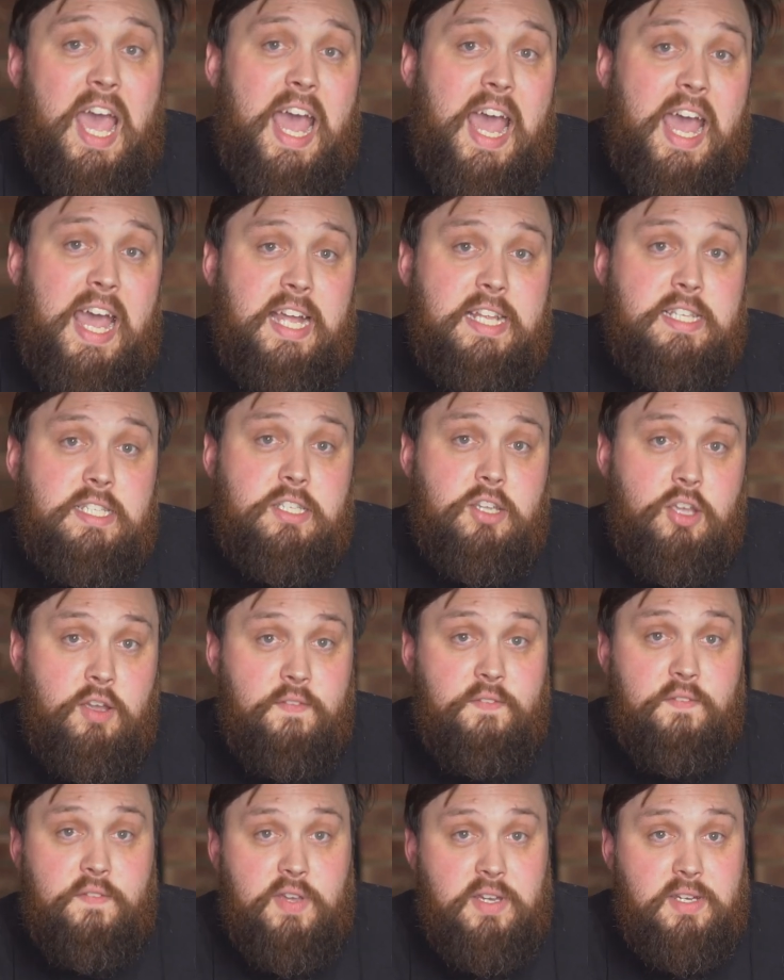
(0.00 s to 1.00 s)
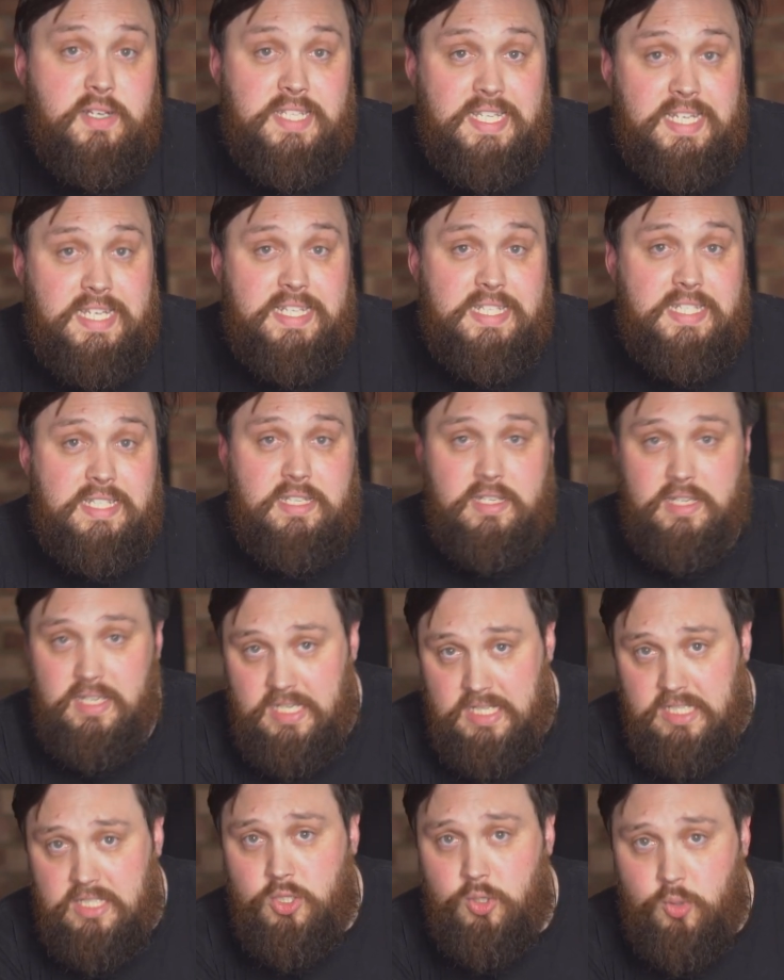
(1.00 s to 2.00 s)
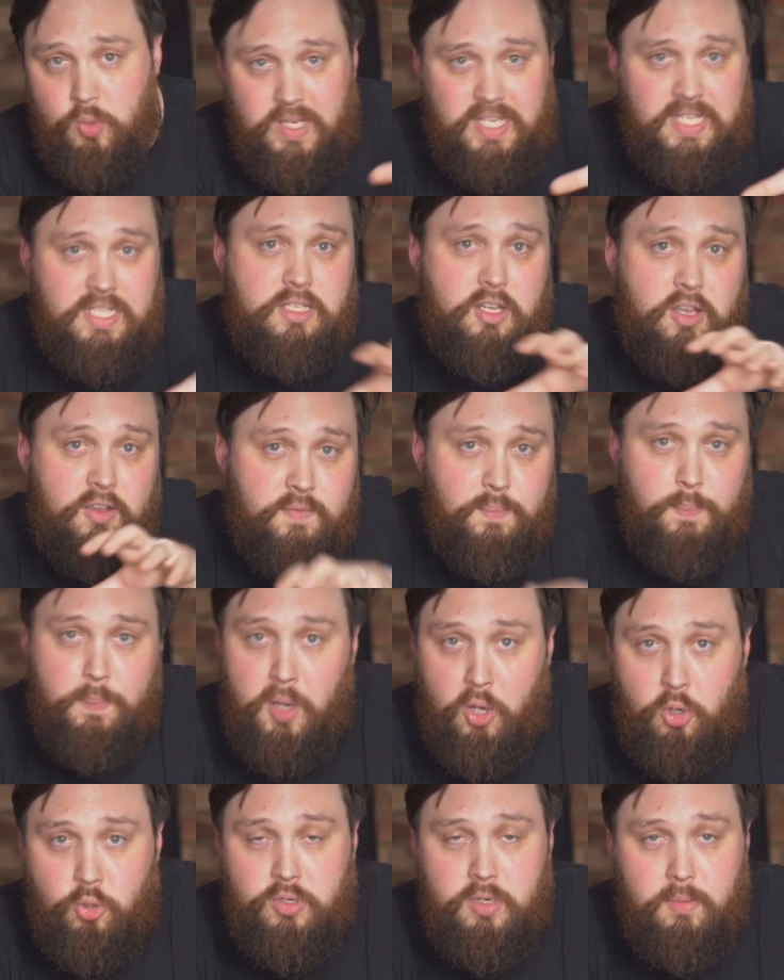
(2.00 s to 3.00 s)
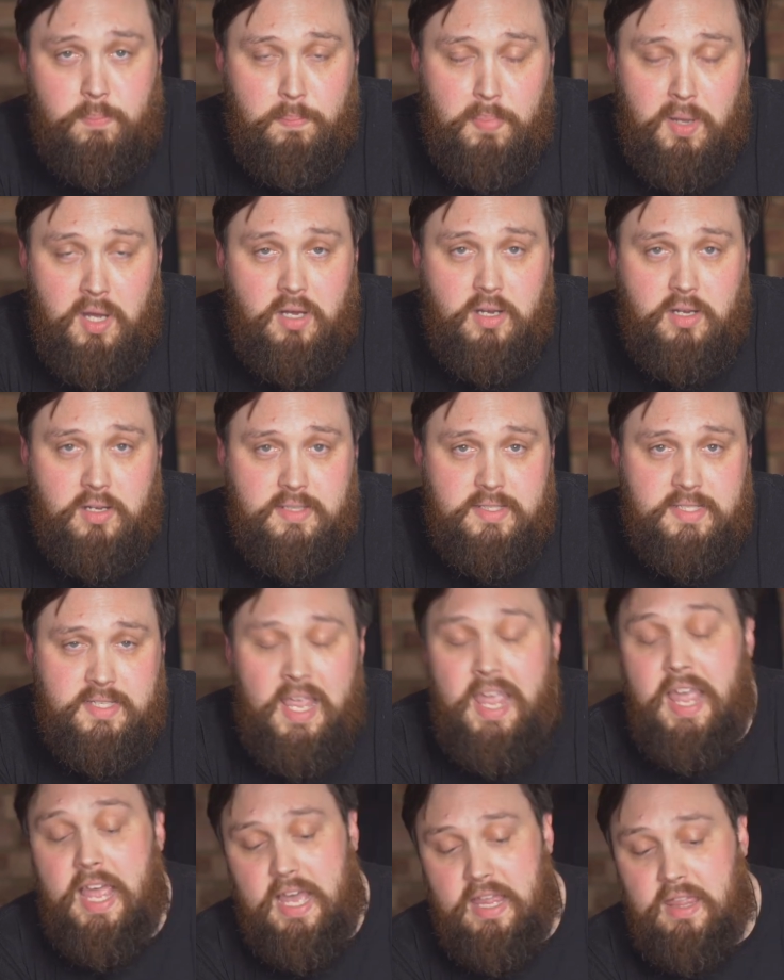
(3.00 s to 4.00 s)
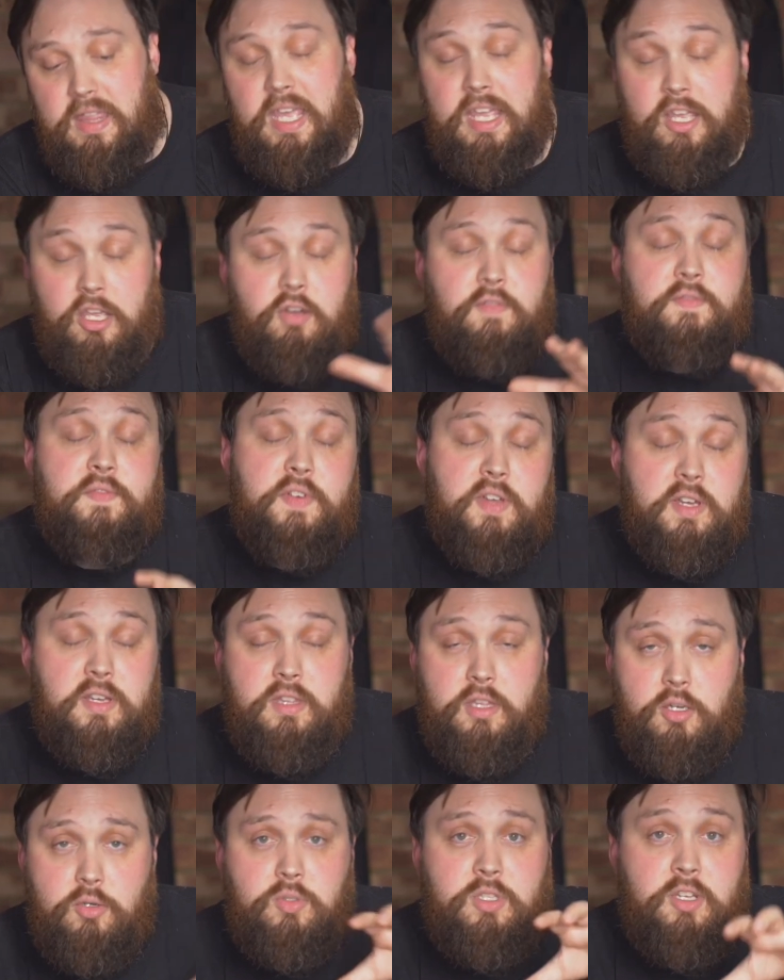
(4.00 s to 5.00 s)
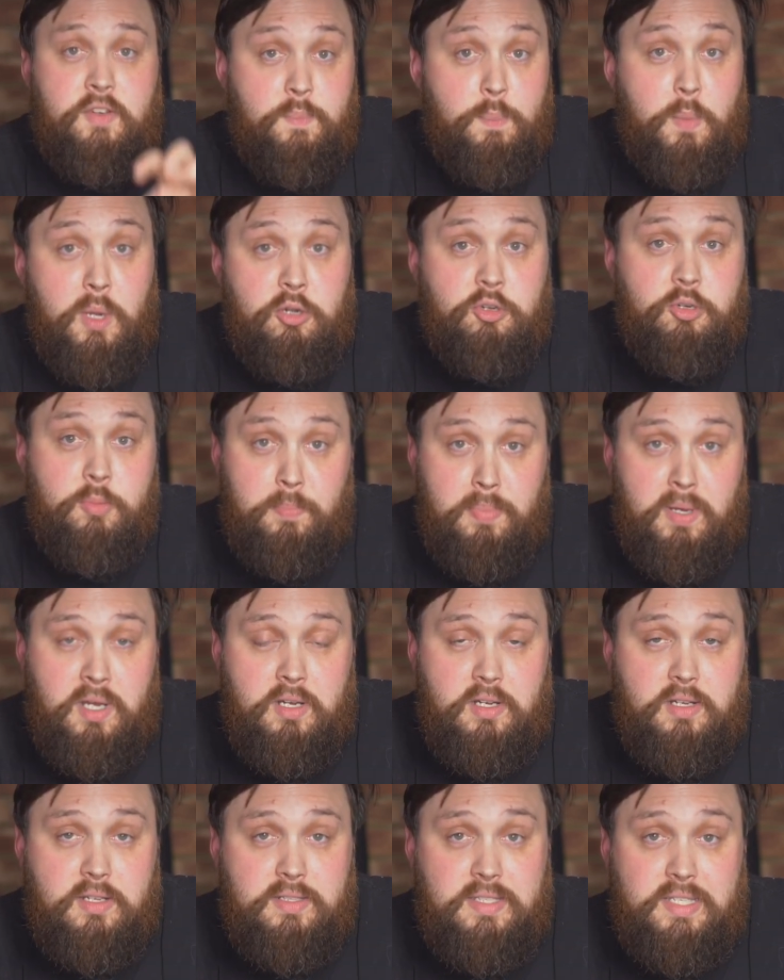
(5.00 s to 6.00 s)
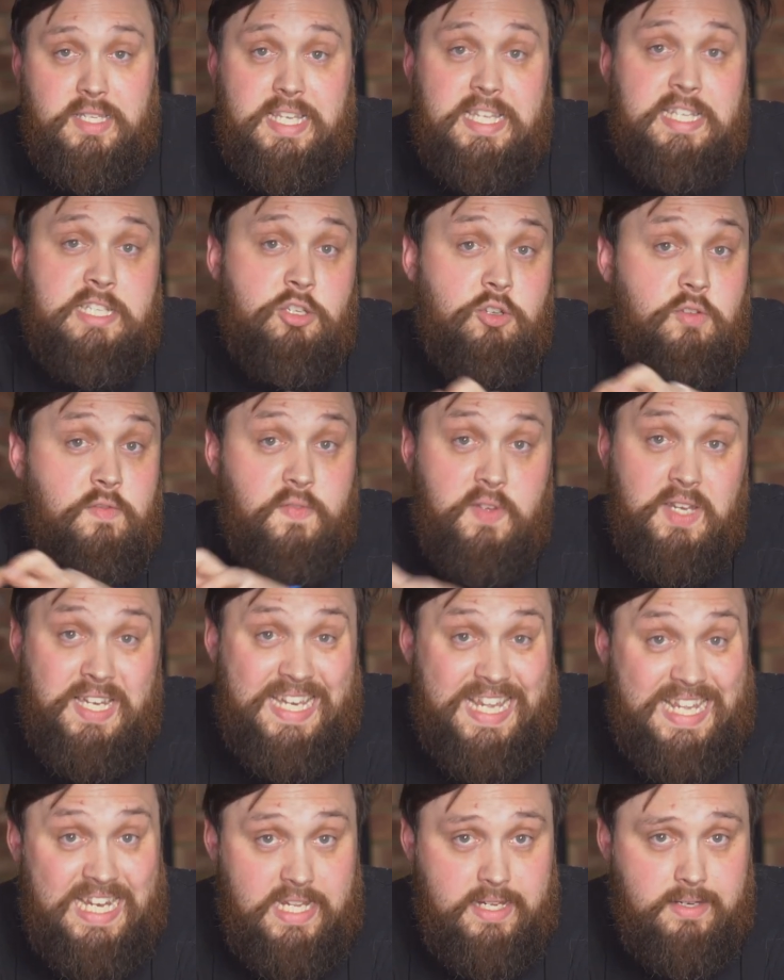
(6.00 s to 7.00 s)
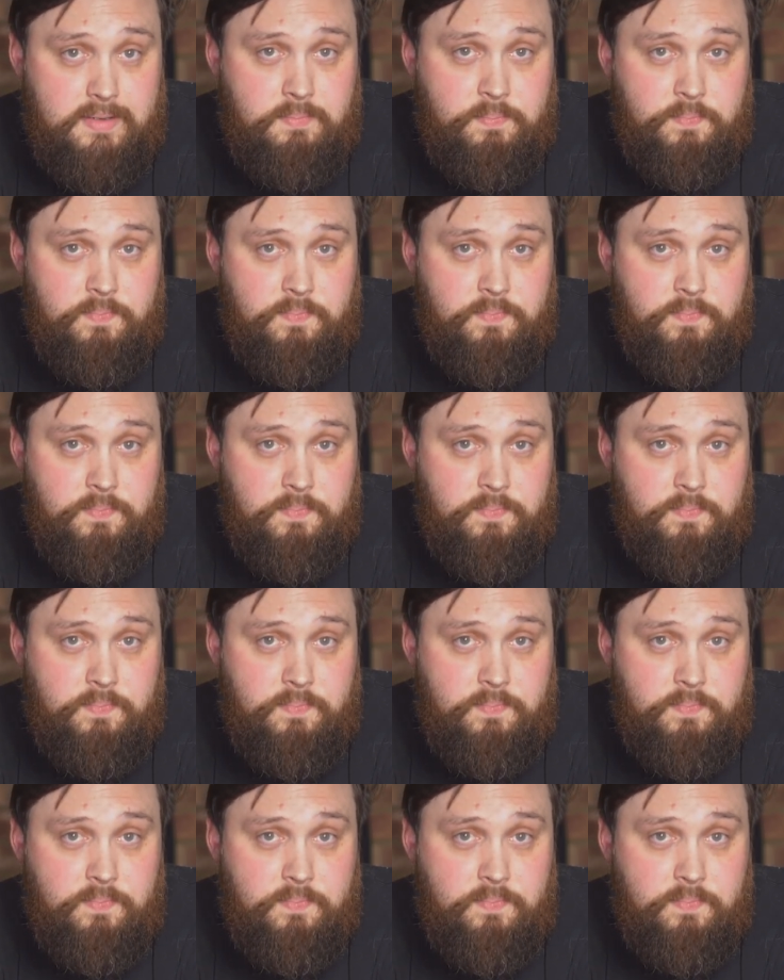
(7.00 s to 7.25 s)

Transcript: and convert it into its component parts, and then convert those component parts into vanillin.